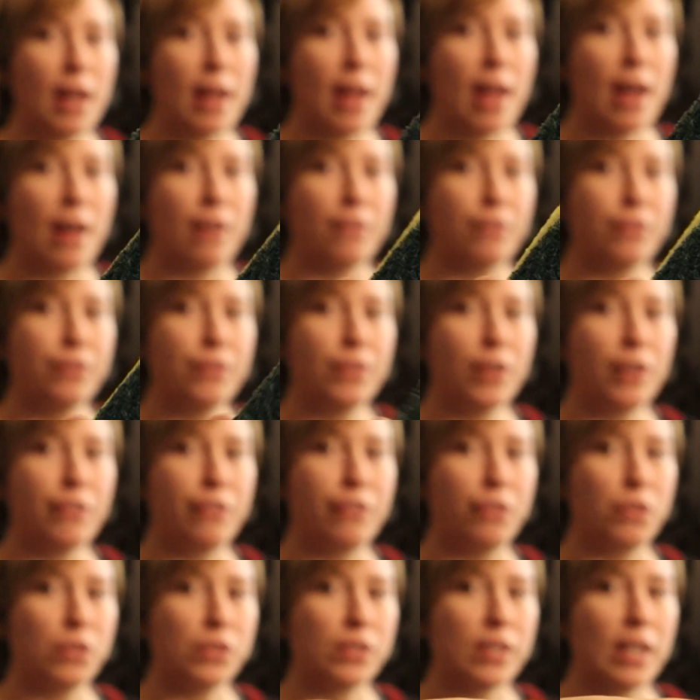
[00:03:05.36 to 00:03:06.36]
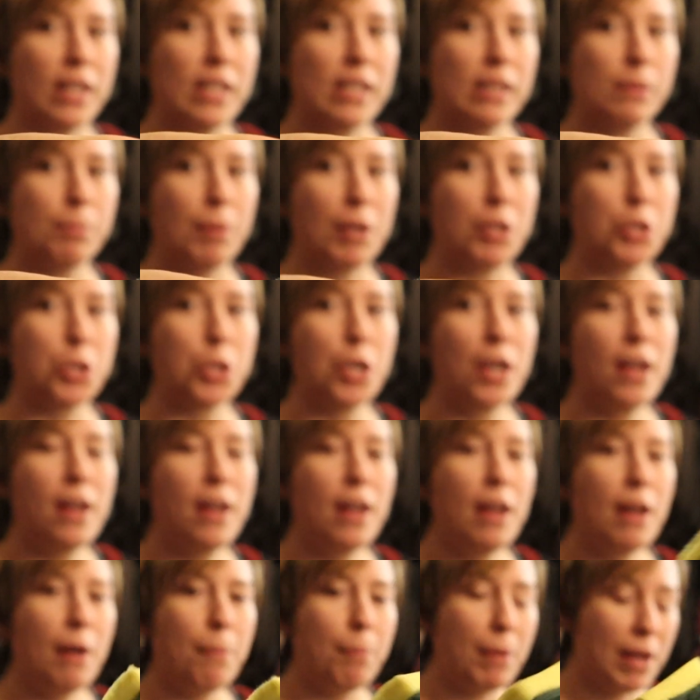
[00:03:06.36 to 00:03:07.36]
I have a full-size sponge.
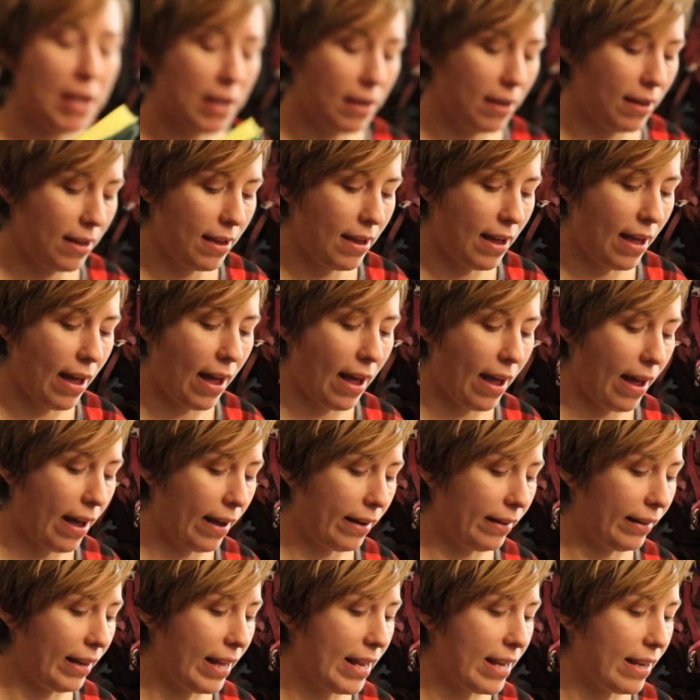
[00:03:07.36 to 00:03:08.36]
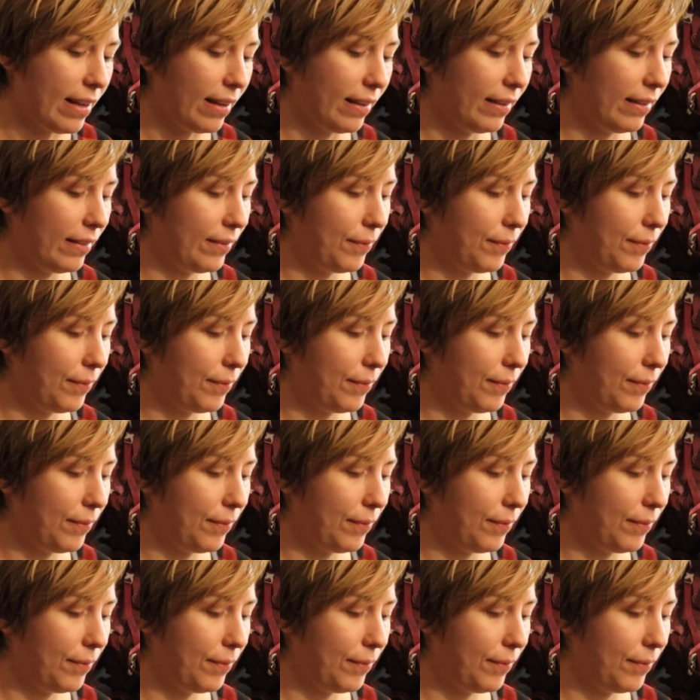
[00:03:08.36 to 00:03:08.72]
But like,